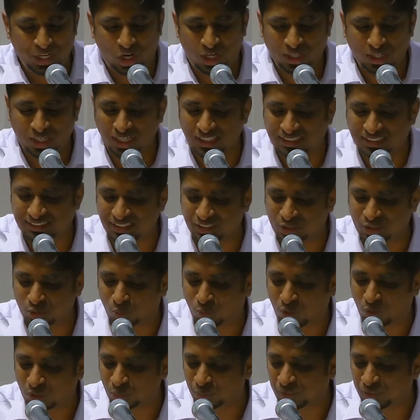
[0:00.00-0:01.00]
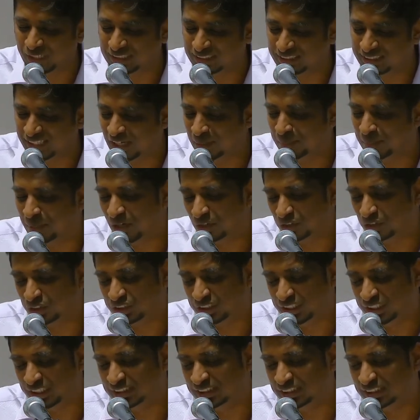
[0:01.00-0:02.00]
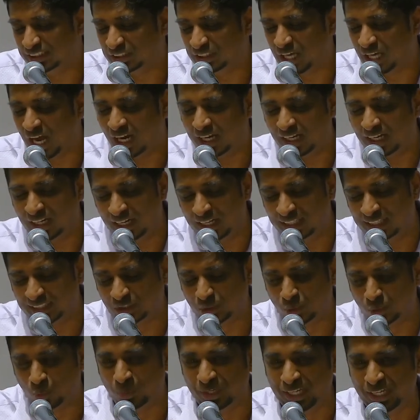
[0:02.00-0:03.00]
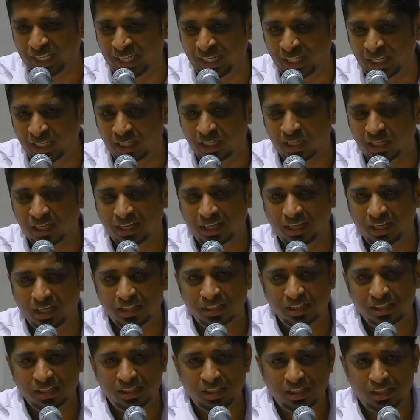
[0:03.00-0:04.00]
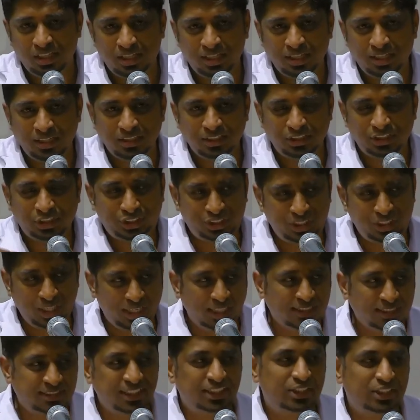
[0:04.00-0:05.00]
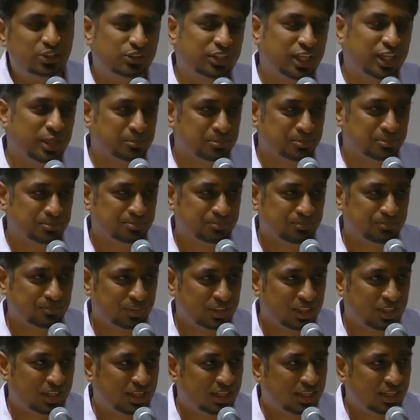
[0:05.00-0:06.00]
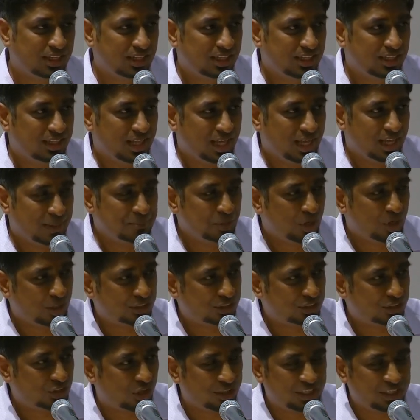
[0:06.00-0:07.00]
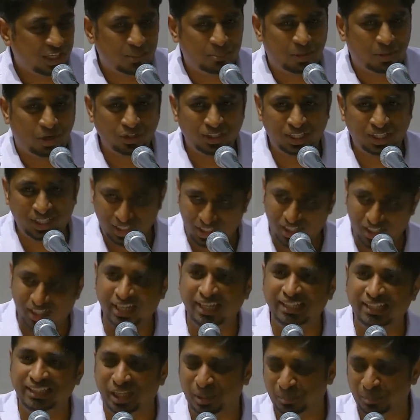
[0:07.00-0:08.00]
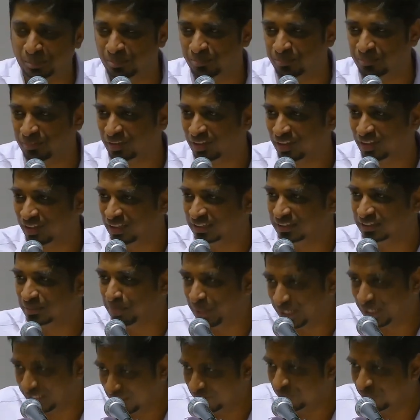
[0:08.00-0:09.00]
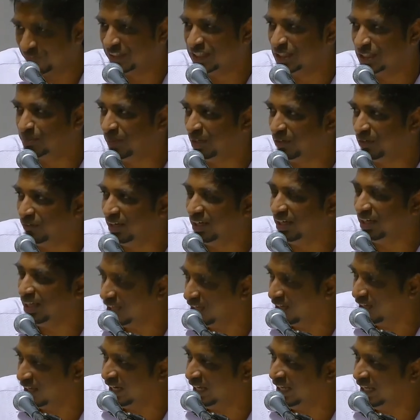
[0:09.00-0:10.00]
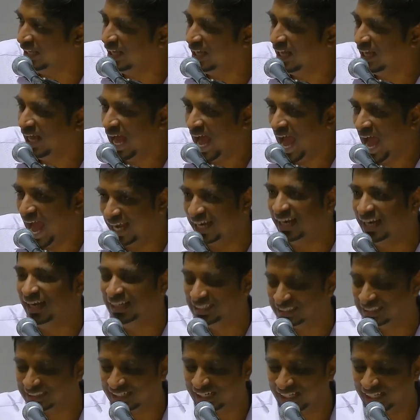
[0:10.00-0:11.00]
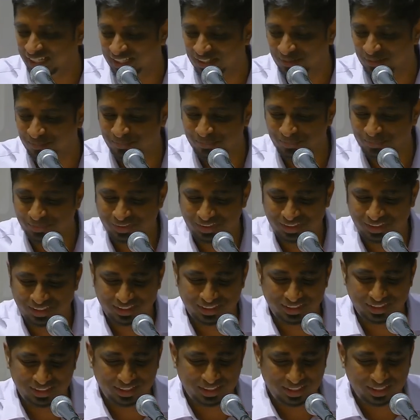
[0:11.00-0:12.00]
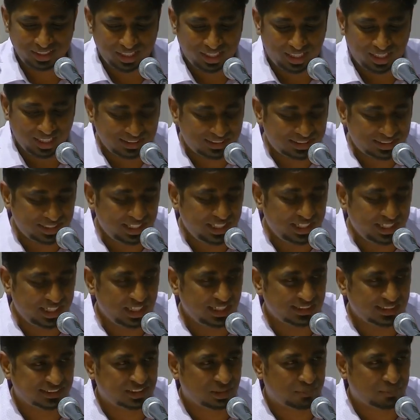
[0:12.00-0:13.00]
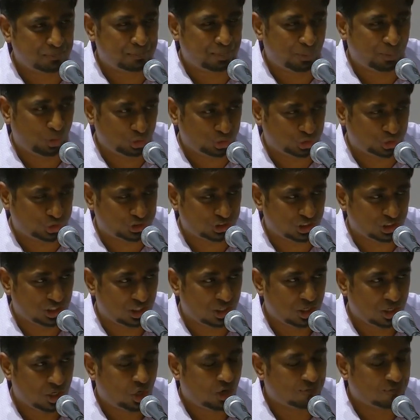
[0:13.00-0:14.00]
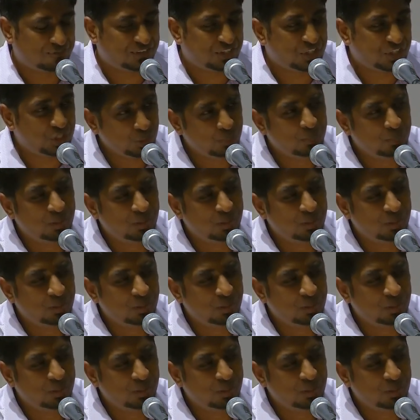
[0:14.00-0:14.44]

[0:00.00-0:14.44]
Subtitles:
may not listen to what we say about husband and wife unless we translates directly to listen to them. I'm not talking about hearing them. There's a big difference between hearing and listening. Listening is a posture of